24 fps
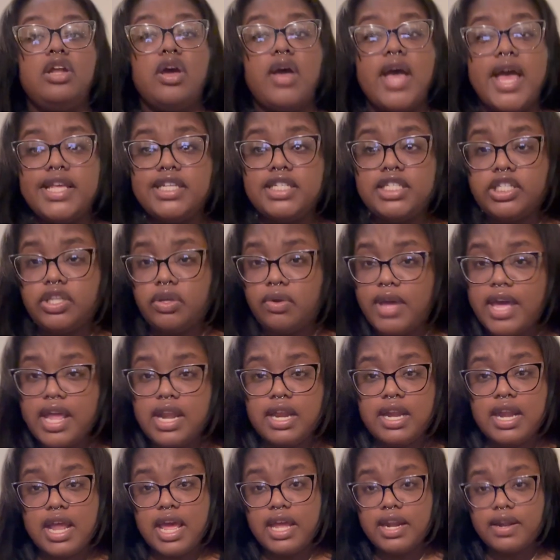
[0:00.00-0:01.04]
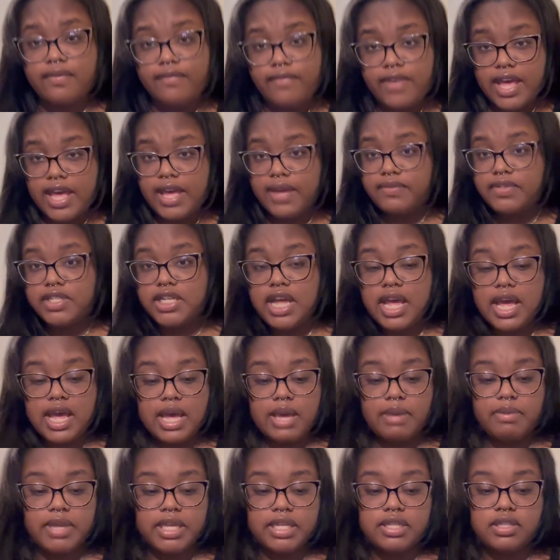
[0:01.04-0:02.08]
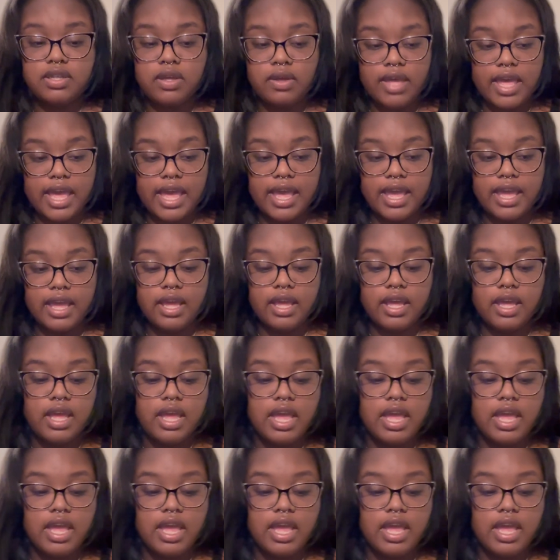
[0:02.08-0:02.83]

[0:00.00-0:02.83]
I still got a 9-to-5 job. It's okay.